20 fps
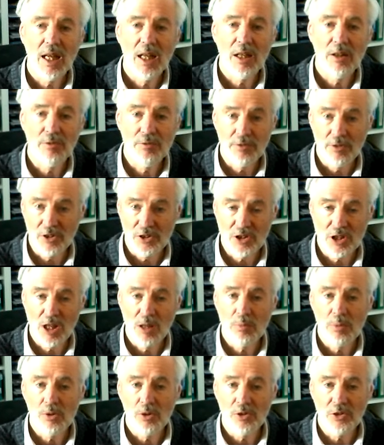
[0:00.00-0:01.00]
For
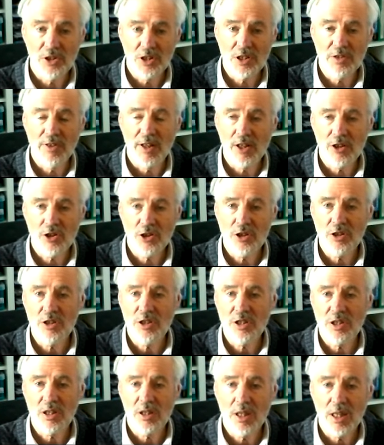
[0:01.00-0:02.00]
example,
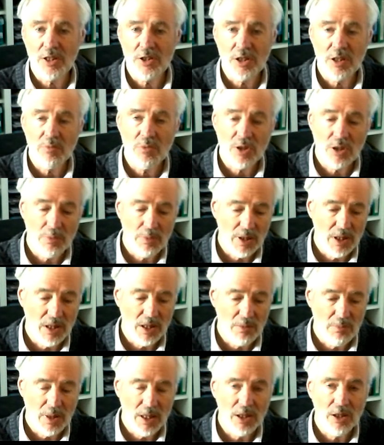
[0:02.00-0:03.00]
dysfunctions, and that seems to be
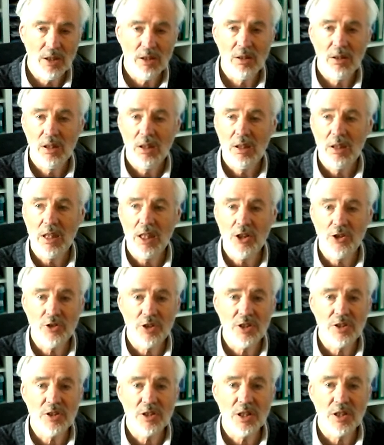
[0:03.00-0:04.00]
the main
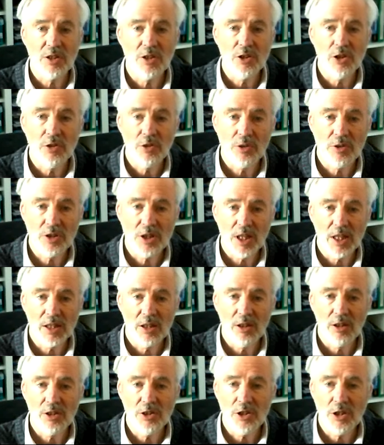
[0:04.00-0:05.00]
interest in
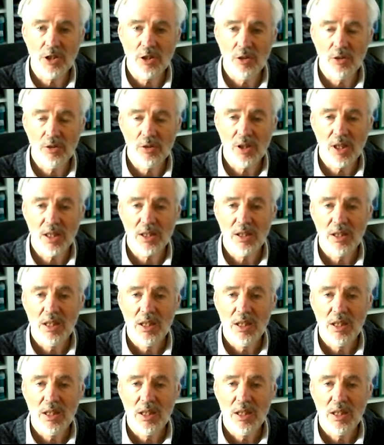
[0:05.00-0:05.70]
neuropsychology, to look at